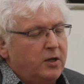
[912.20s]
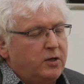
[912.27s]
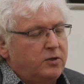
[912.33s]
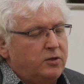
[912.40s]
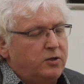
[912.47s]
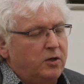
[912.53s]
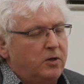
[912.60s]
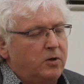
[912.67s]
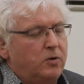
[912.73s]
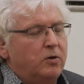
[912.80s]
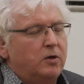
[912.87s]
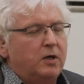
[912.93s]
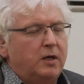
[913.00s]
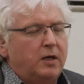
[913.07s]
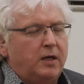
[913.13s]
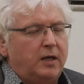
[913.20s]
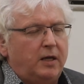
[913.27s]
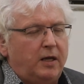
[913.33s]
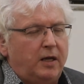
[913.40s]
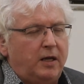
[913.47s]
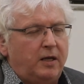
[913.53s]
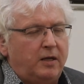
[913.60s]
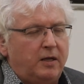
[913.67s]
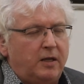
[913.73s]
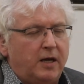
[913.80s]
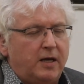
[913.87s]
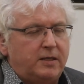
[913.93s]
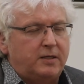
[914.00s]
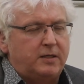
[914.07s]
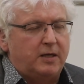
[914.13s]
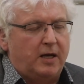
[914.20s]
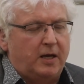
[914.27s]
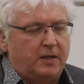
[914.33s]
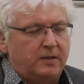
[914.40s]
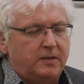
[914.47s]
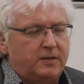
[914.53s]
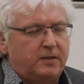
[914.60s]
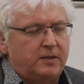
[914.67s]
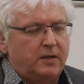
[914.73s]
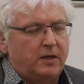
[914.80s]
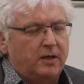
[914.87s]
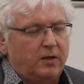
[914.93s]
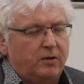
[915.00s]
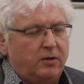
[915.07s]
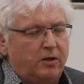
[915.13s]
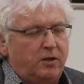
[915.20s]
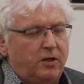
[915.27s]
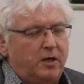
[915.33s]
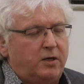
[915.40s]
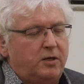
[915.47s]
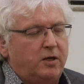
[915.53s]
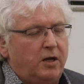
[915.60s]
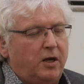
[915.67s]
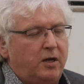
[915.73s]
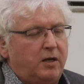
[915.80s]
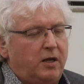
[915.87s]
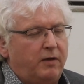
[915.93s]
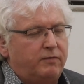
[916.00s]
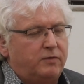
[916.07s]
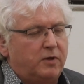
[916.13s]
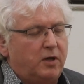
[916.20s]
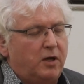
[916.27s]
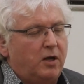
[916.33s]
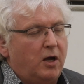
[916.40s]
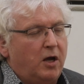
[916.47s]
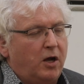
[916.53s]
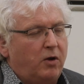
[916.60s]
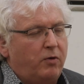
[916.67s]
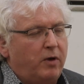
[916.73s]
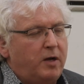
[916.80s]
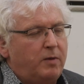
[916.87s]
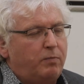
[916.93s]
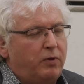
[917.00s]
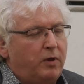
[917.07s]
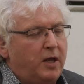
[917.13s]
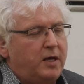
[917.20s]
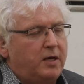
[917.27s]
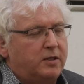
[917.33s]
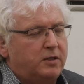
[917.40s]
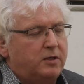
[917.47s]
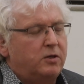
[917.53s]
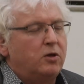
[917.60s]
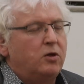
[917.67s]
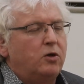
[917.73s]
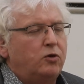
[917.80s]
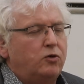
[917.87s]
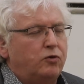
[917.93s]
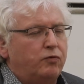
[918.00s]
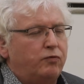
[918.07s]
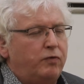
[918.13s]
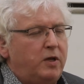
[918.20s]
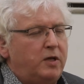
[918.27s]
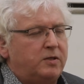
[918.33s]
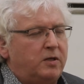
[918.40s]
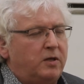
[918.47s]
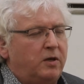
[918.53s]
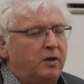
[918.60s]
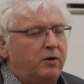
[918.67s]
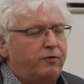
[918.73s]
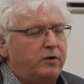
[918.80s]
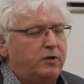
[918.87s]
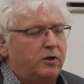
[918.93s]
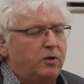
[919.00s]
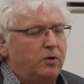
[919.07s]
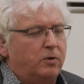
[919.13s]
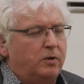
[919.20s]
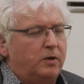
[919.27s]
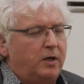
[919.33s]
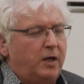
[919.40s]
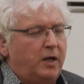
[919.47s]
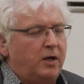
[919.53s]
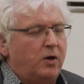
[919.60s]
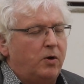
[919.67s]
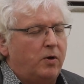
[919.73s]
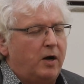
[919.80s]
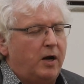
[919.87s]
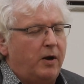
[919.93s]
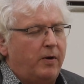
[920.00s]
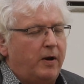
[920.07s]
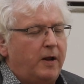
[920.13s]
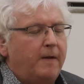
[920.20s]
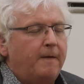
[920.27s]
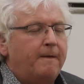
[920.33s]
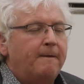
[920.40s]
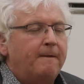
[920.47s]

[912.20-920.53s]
So, in that sense, that it, it gives a, a great place to reasoning critical inquiry,